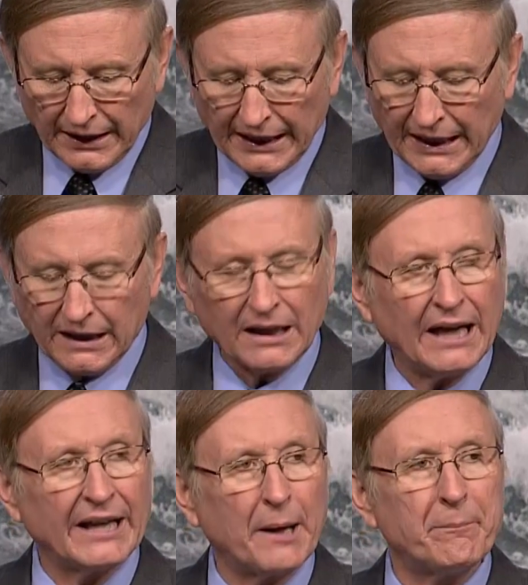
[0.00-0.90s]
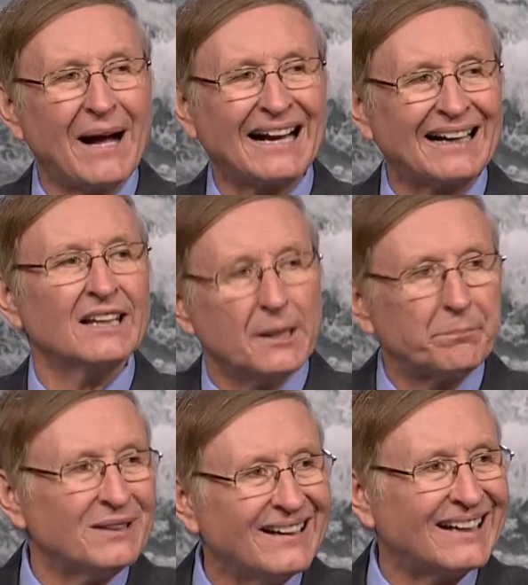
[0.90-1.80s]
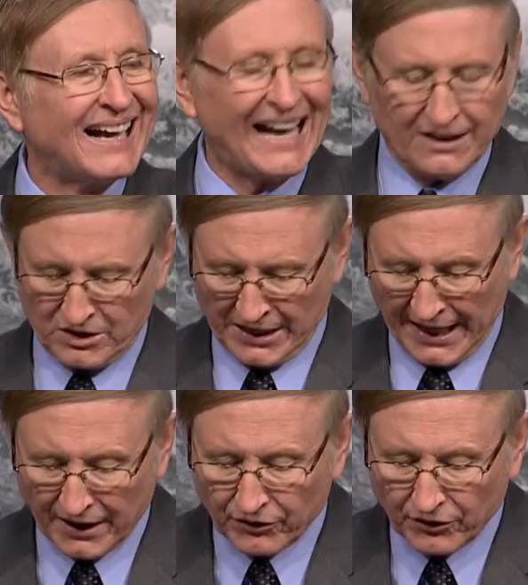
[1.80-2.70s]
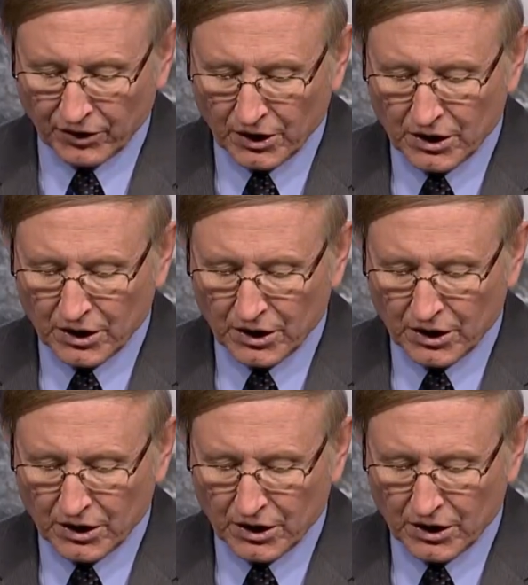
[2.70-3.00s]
in an apocalyptic context